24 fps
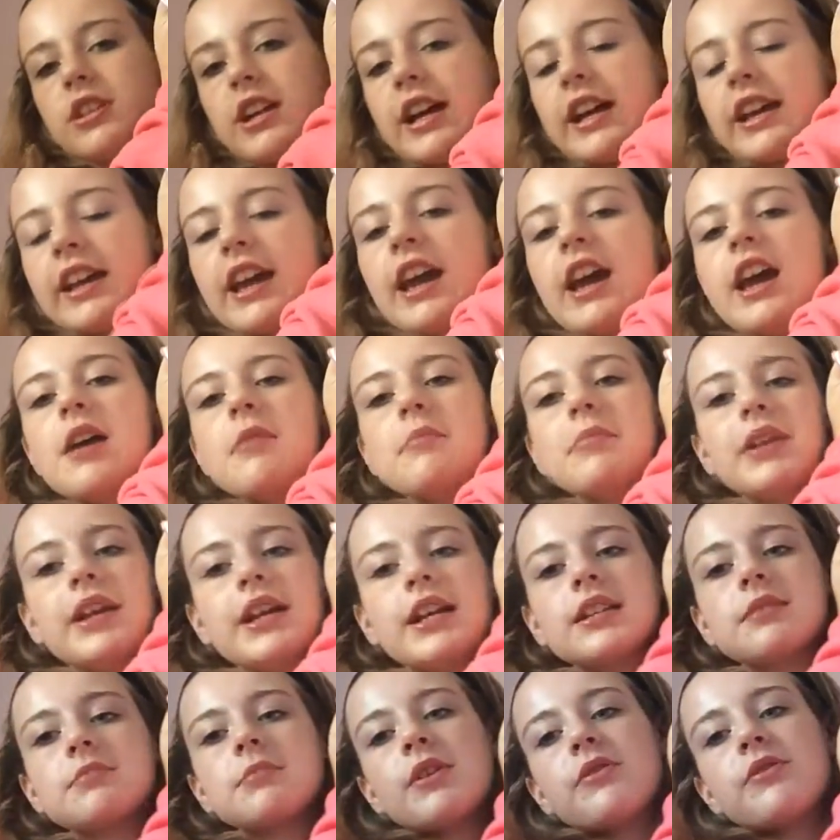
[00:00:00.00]
like,
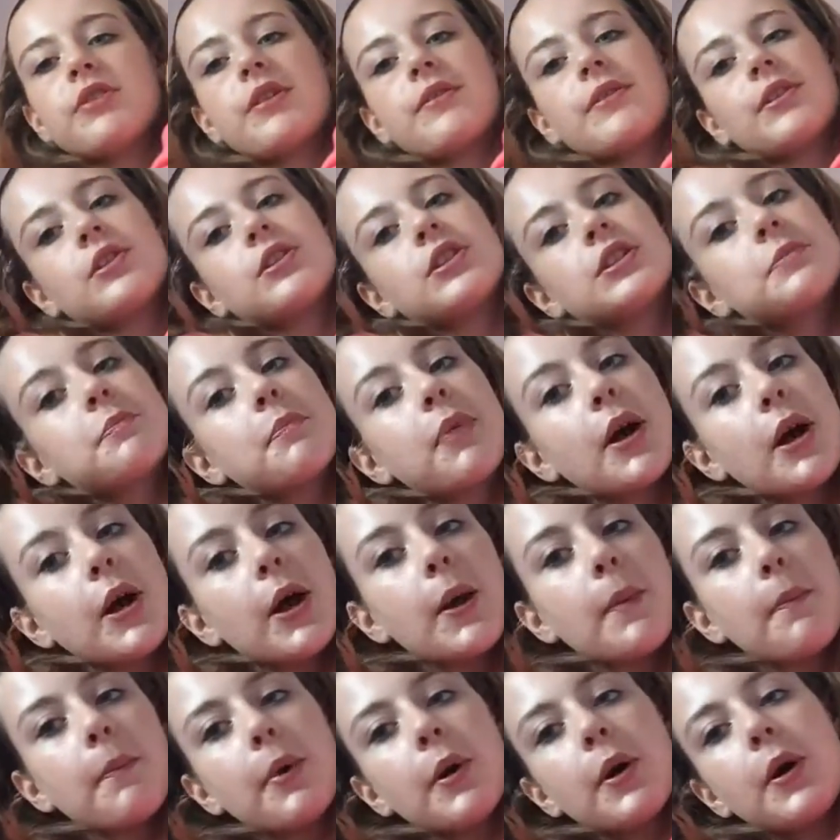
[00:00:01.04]
because my favourite colour is
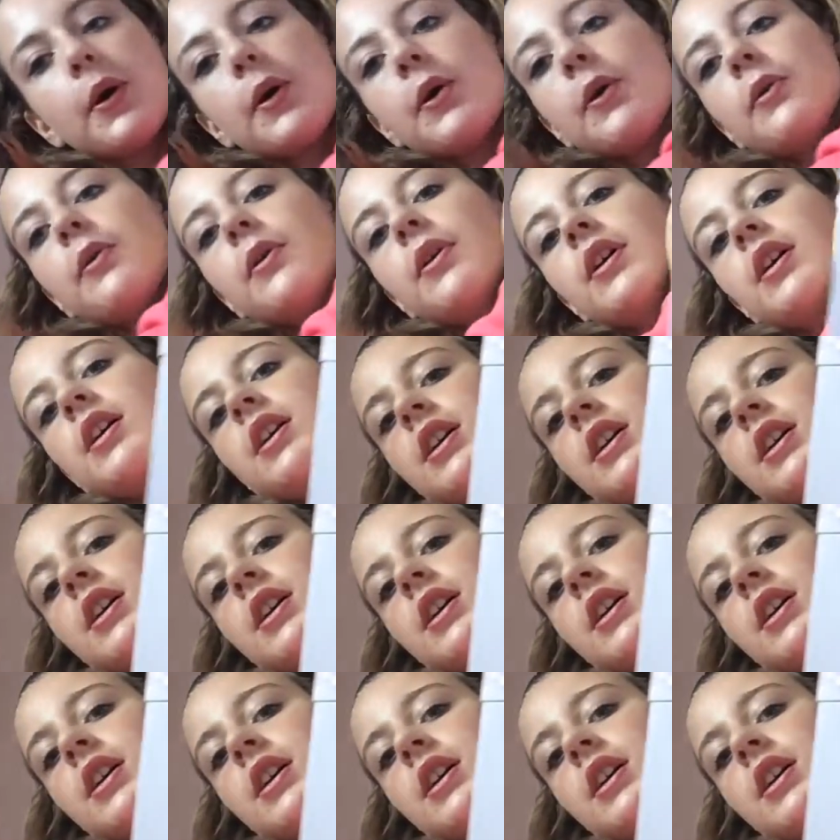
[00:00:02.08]
purple.